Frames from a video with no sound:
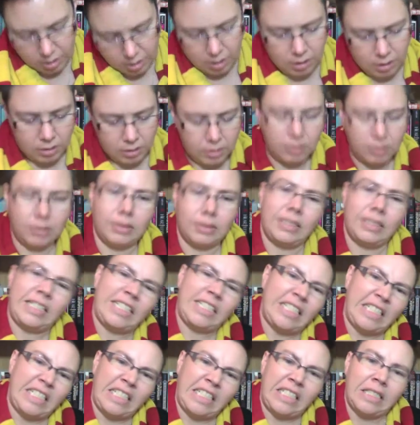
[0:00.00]
Ugh.
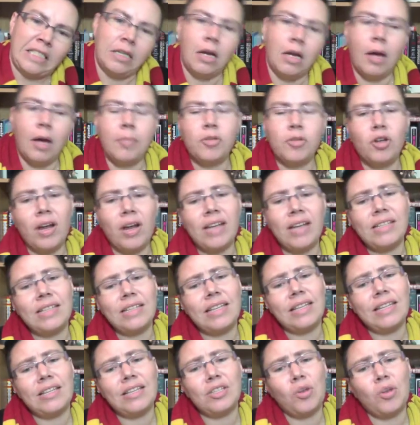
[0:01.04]
I'm trying
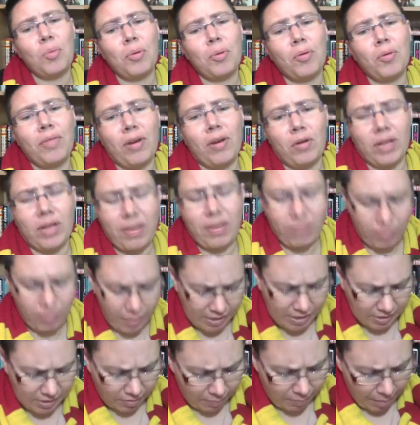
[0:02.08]
to get this open without
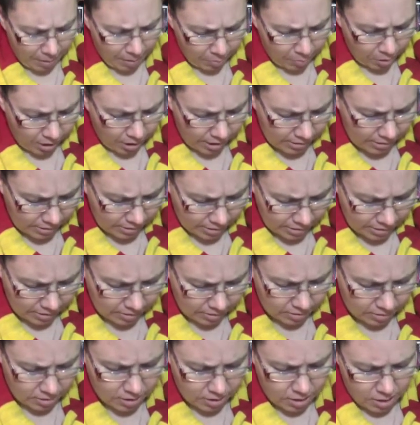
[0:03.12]
giving myself paper cuts
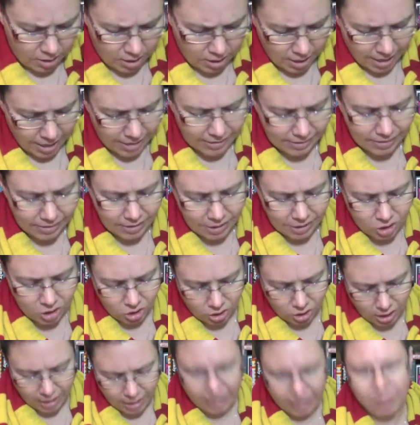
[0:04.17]
because as a
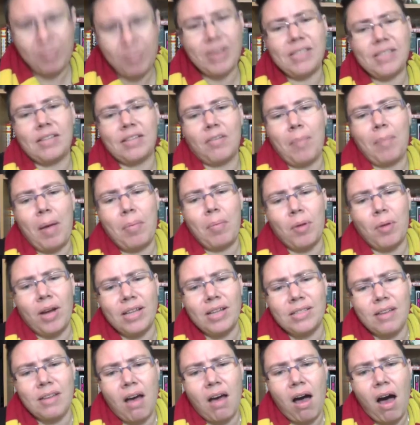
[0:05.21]
teacher, I give myself paper
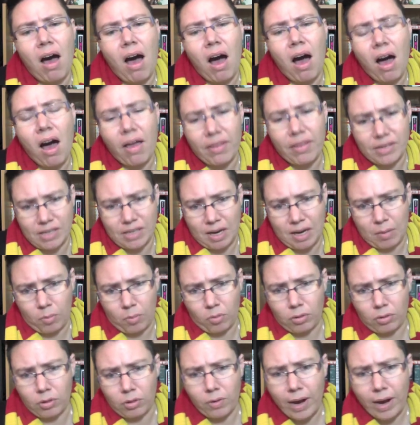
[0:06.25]
cuts all the
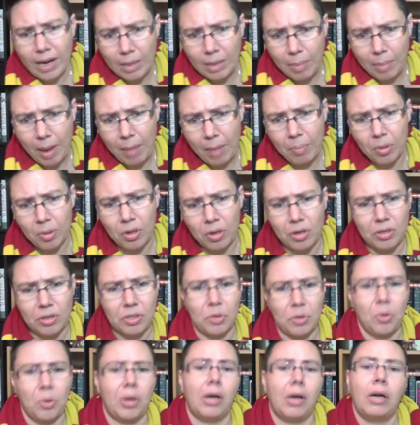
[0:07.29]
time when grading
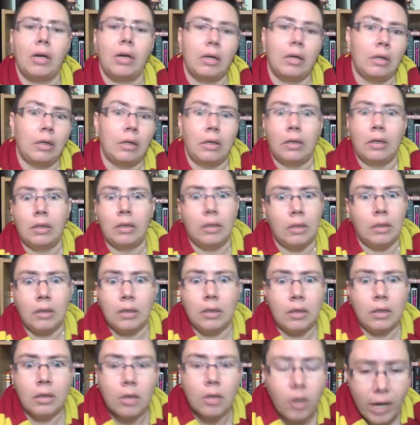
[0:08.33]
papers or
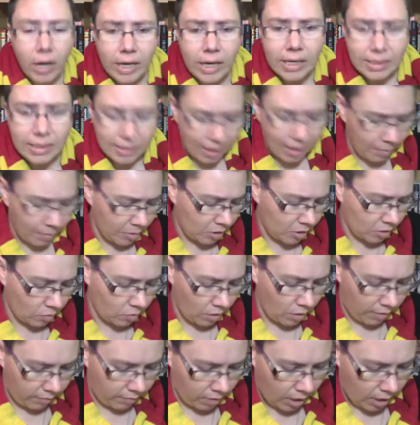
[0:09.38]
creating assignments
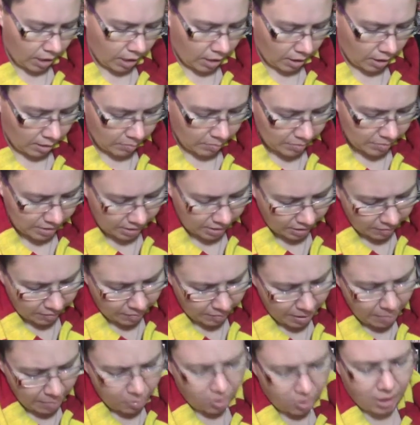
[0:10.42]
or whatever, and I'm sick
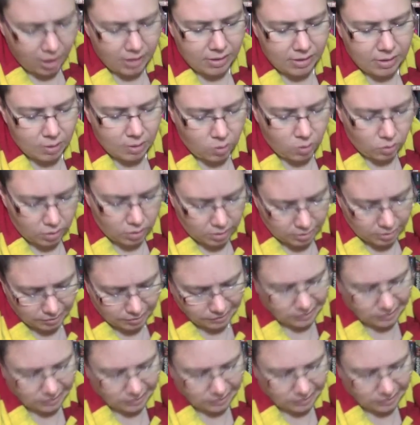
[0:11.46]
of paper cuts. So,